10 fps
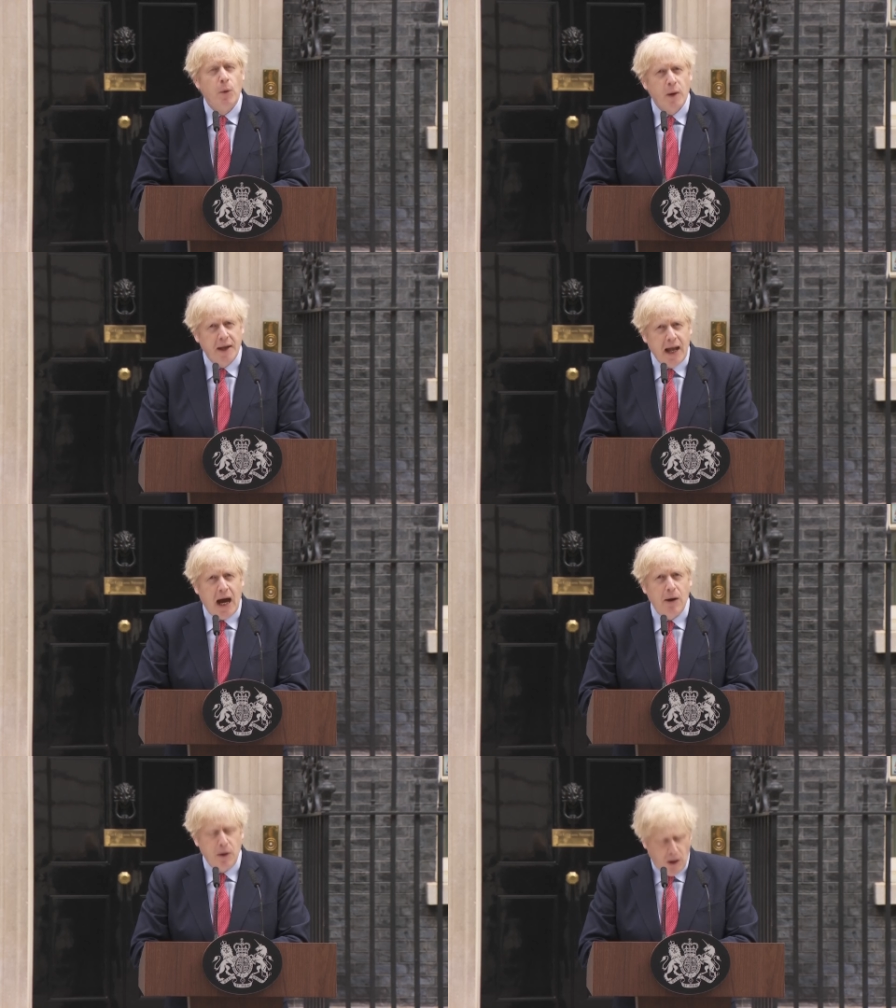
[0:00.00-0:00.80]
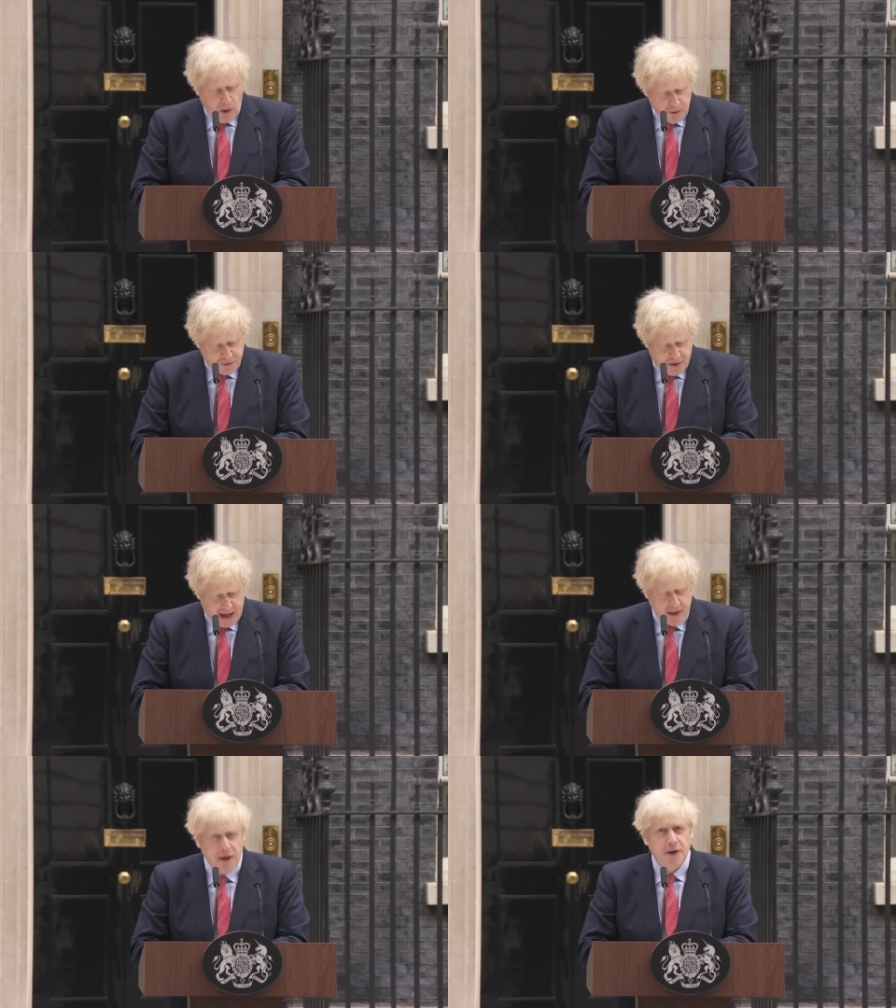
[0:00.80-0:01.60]
we are now on
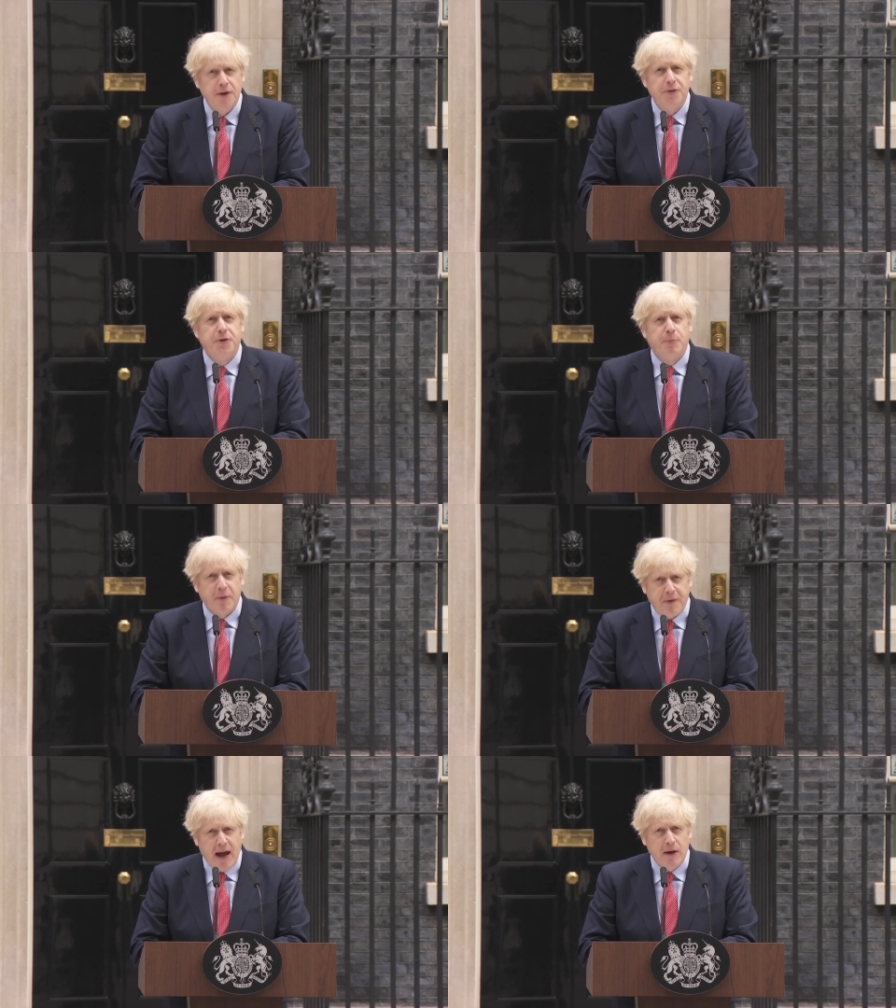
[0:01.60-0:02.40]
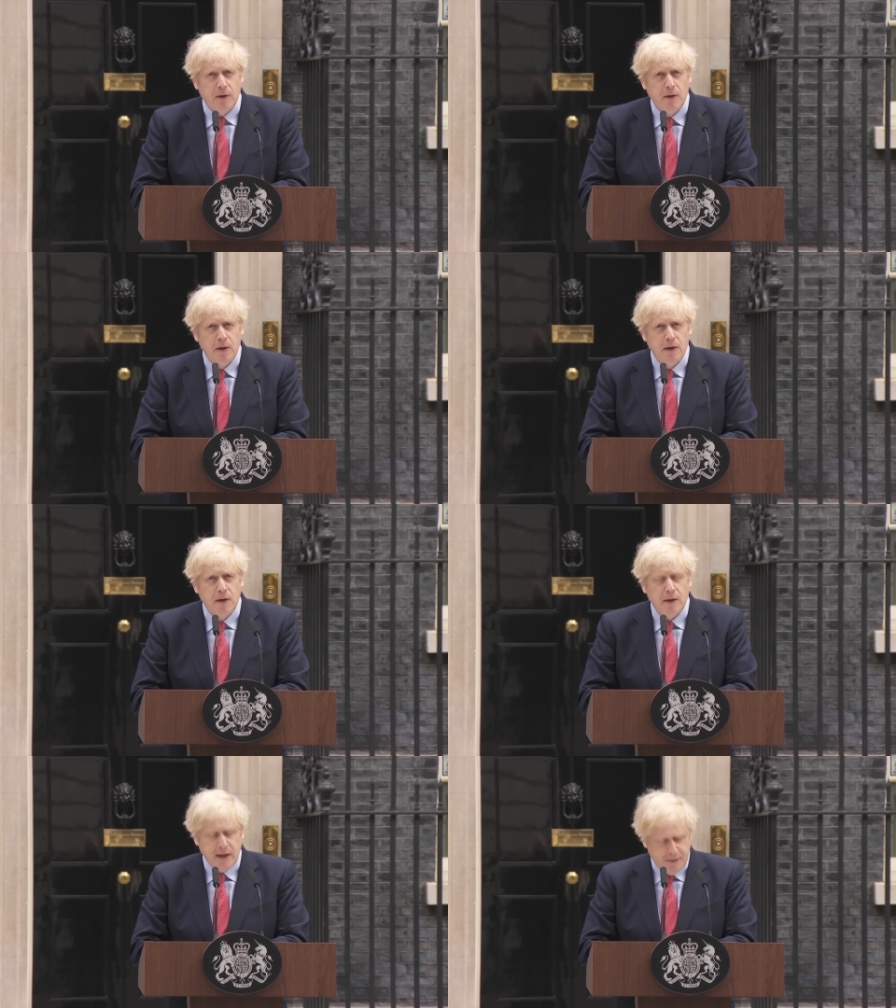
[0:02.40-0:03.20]
track to prevail
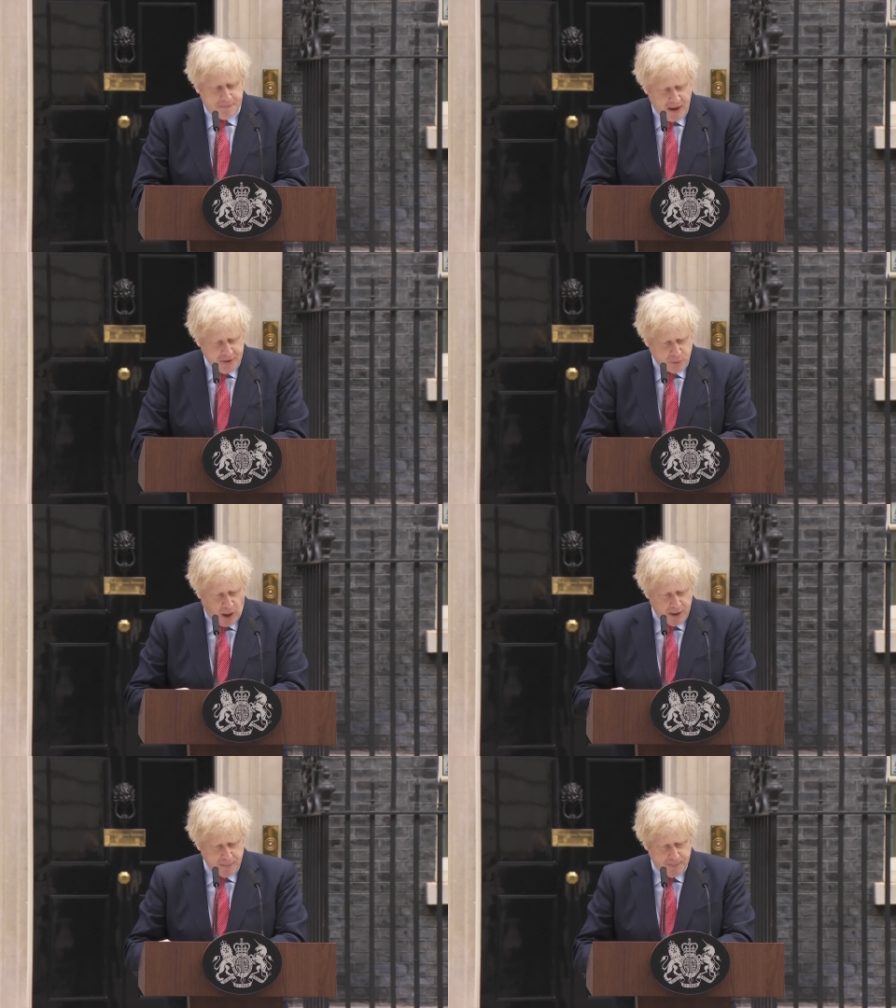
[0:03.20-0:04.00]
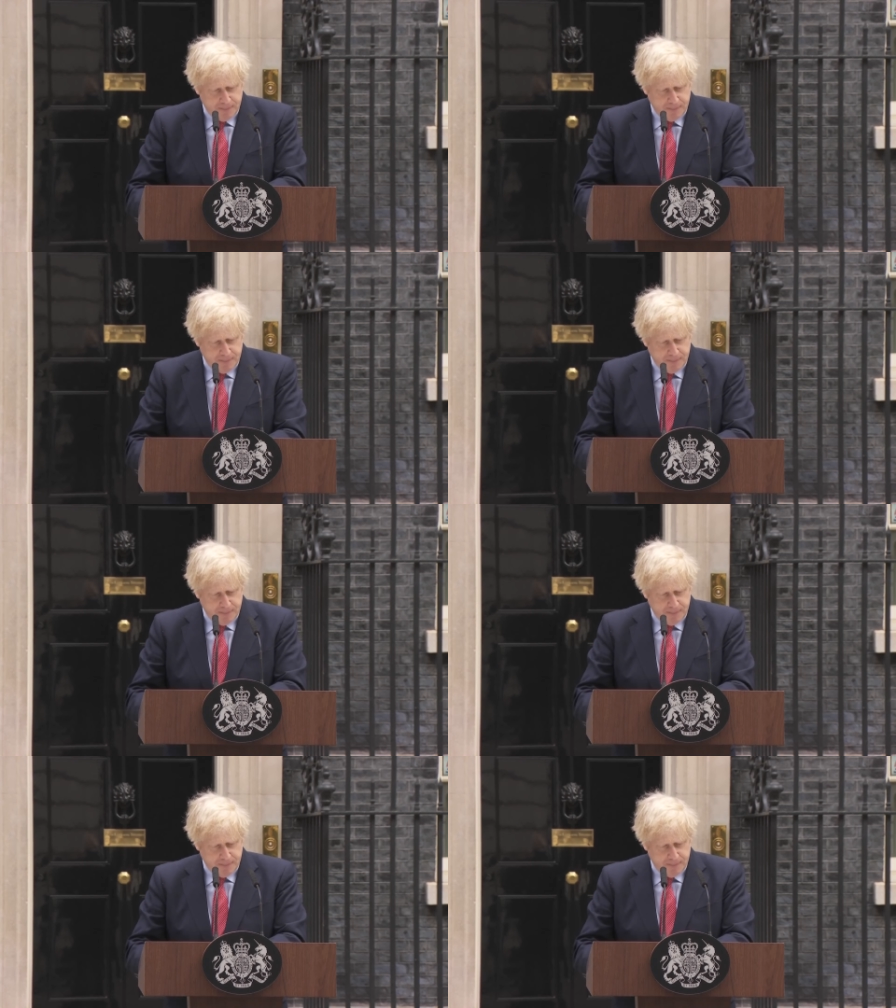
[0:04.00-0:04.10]
in phase 1.